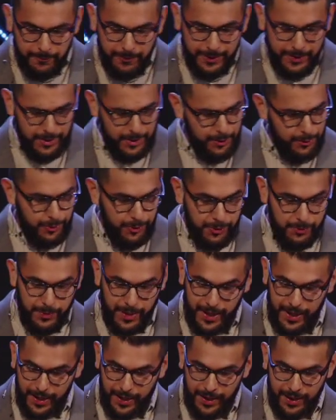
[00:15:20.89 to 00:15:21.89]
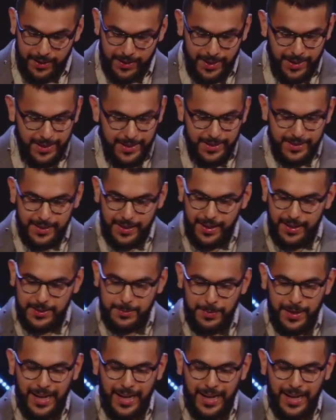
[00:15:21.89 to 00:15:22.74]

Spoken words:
50-year-old man, and he says,